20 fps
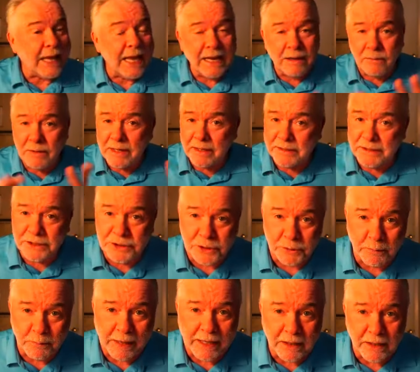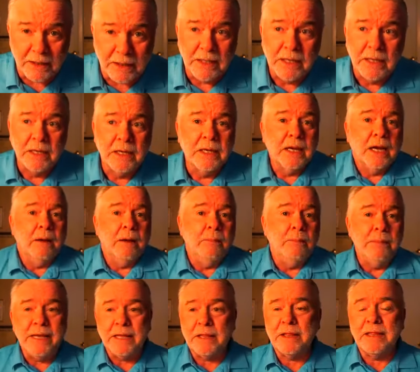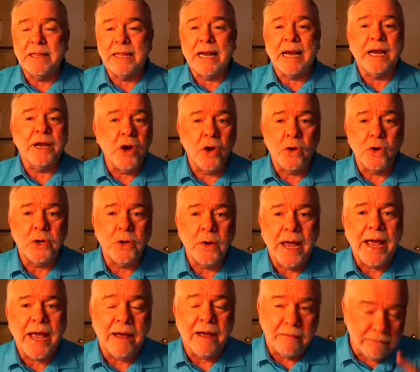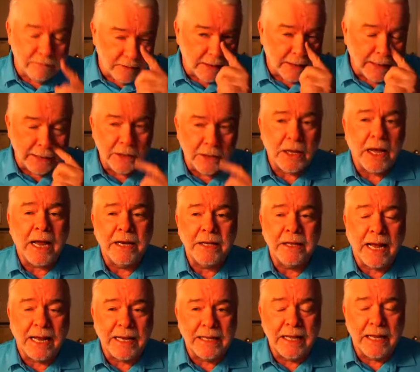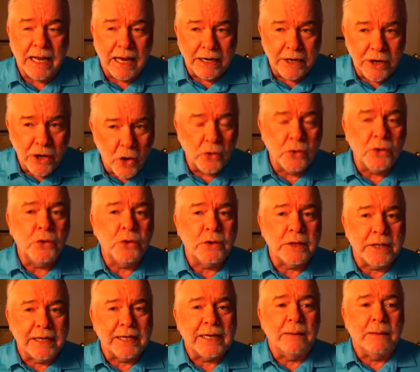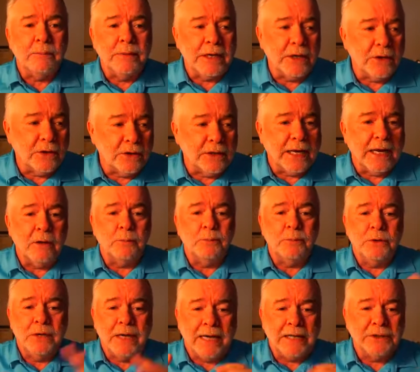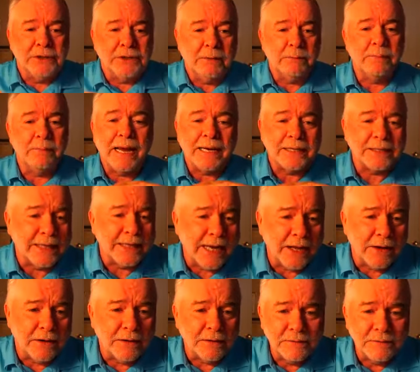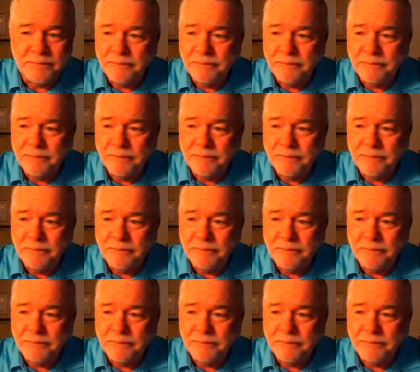I want to dispel a myth that I know you have, and I, I, I know you think I'm here to help you guys get back together.